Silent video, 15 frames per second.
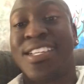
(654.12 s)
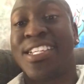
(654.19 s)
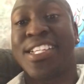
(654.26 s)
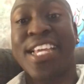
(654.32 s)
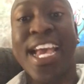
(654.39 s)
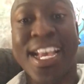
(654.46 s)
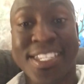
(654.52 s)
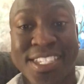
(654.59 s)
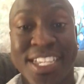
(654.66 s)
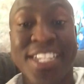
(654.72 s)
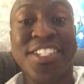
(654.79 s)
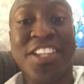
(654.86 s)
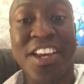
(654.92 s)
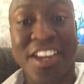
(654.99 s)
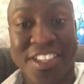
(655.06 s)
Yes,
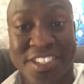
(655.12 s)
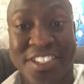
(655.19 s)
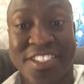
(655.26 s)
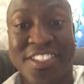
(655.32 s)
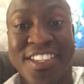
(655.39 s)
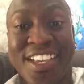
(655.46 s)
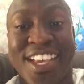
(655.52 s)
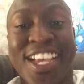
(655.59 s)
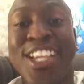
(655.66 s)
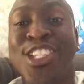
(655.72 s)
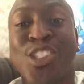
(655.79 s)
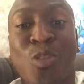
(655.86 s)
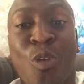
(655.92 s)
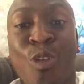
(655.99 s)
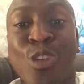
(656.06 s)
he does. He
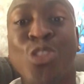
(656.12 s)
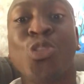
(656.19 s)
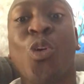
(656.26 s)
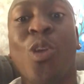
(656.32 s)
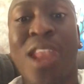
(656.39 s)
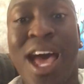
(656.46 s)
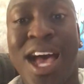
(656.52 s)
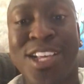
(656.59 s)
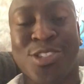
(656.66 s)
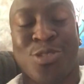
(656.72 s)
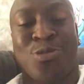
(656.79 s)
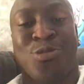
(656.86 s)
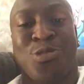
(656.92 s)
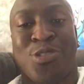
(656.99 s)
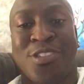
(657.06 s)
scores
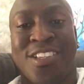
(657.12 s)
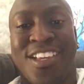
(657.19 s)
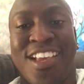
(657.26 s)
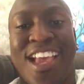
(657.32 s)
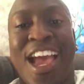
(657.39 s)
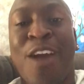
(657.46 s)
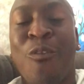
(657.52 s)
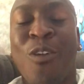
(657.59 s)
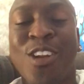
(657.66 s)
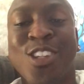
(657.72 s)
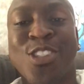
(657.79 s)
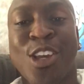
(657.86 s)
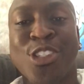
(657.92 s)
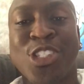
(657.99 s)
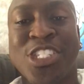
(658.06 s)
golazos. And what
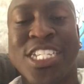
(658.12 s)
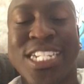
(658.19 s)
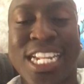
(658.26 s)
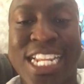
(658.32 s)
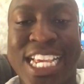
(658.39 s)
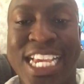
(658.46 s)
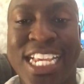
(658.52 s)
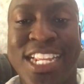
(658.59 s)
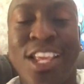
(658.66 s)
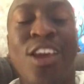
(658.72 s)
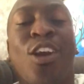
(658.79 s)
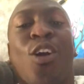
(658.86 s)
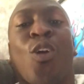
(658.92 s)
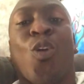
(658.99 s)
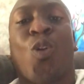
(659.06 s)
does Argentina need?
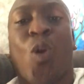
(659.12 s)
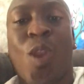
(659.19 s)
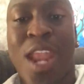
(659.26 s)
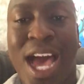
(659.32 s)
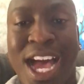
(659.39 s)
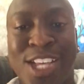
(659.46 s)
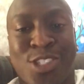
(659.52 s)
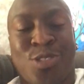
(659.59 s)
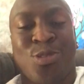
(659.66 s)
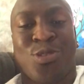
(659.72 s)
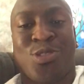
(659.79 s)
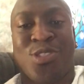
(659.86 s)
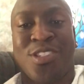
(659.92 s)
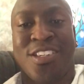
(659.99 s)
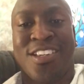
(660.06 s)

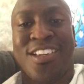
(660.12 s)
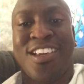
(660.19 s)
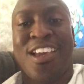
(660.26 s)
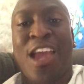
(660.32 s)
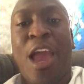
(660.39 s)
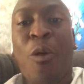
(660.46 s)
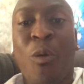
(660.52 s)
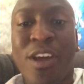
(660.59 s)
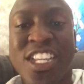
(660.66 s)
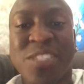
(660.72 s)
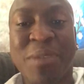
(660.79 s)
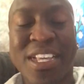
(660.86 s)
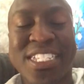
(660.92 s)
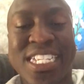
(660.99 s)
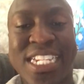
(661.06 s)
Golazos. And what
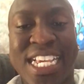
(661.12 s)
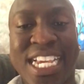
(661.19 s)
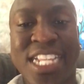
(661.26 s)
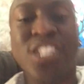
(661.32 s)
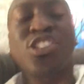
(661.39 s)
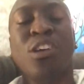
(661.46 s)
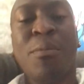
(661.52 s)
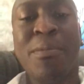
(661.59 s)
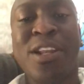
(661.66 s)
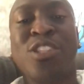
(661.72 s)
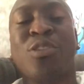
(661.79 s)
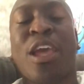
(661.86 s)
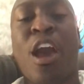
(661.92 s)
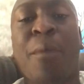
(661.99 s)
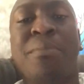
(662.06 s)
does Messi need? Somebody
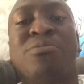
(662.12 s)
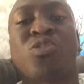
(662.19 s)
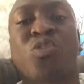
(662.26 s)
to help him